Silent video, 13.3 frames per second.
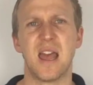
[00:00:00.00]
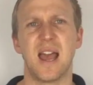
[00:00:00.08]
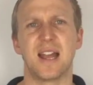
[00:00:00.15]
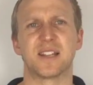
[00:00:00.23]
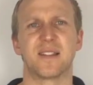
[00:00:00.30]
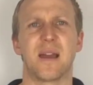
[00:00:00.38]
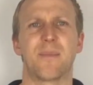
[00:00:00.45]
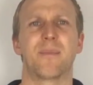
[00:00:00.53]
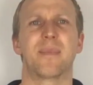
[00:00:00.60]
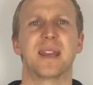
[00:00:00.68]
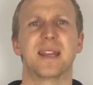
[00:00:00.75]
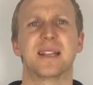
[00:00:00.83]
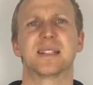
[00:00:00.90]
And so that
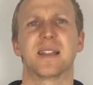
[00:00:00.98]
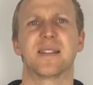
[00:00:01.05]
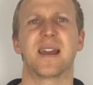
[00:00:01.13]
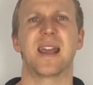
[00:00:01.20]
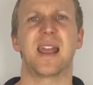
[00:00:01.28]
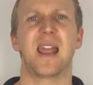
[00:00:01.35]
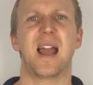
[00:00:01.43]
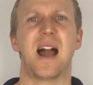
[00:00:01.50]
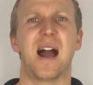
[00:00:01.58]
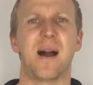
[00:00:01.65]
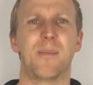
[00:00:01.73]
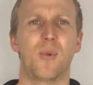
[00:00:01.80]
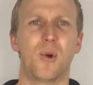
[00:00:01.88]
means that they
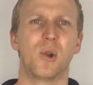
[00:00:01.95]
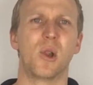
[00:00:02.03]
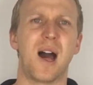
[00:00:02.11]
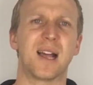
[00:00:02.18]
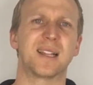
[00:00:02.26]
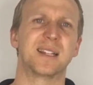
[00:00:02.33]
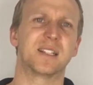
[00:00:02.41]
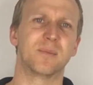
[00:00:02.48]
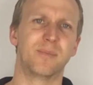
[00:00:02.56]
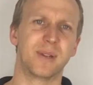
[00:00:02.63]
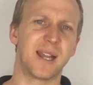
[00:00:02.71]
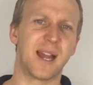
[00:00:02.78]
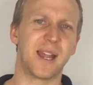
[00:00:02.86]
are more likely to
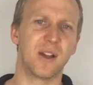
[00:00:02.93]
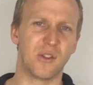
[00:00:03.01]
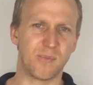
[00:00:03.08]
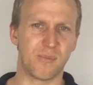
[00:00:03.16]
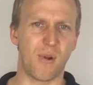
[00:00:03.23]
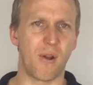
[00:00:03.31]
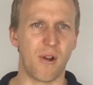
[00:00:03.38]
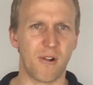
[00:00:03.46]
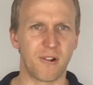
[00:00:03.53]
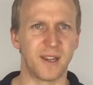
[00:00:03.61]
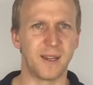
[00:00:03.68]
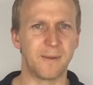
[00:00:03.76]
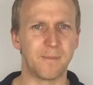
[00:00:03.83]
be a health
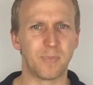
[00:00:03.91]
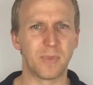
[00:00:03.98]
priority.